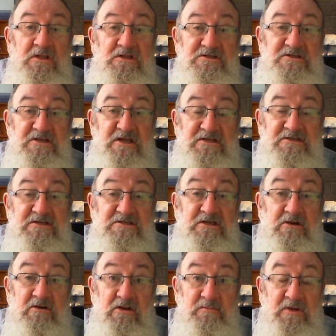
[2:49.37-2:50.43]
This
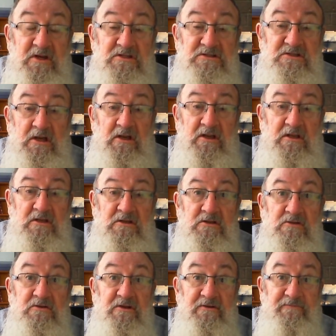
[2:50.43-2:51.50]
necessarily means going
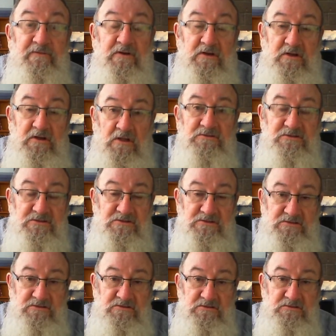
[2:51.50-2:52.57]
into different
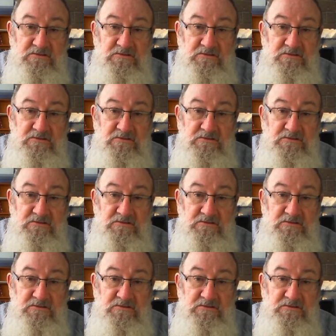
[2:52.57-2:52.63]
cultures.